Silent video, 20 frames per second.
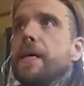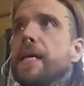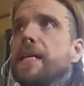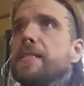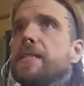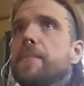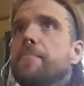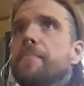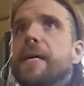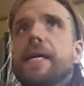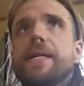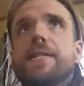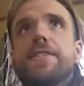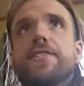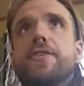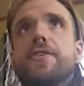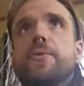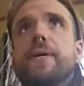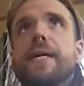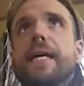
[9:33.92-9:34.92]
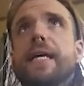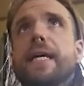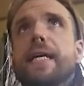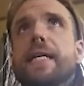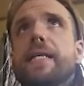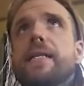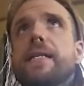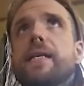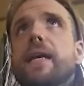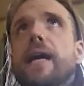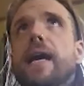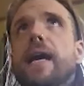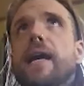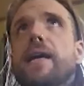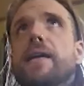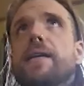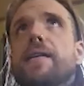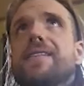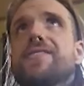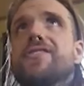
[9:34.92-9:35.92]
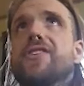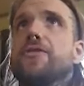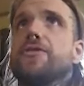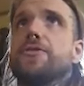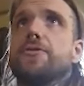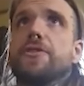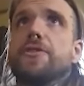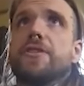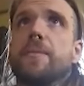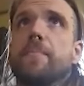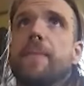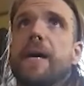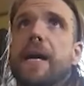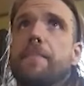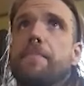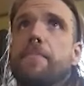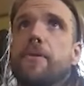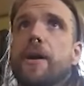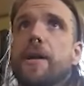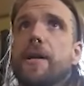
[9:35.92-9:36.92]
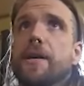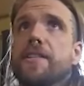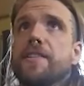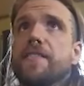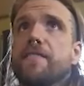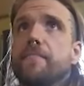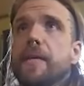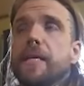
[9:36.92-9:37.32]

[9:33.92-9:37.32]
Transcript: it's a means to an end, and it's also just a byproduct of